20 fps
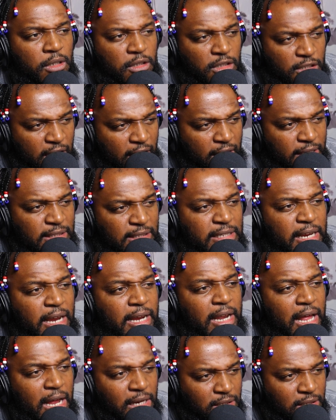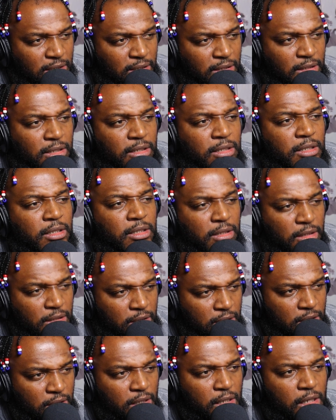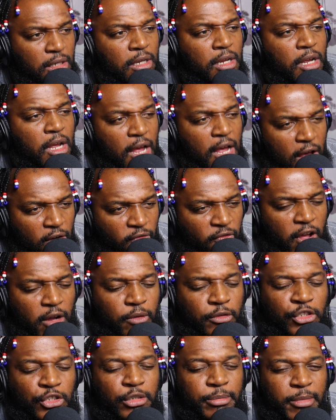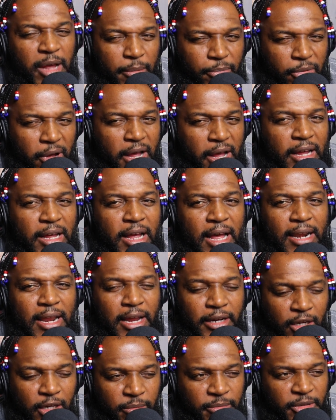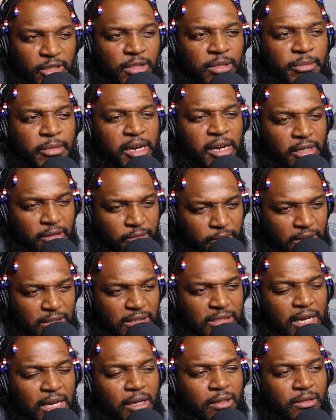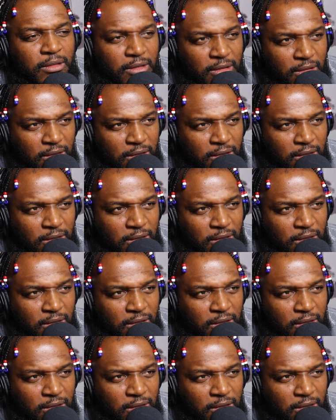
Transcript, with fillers: Shout out to K Lawson. I fuck with you, my boy. I like your music, man. Real talk.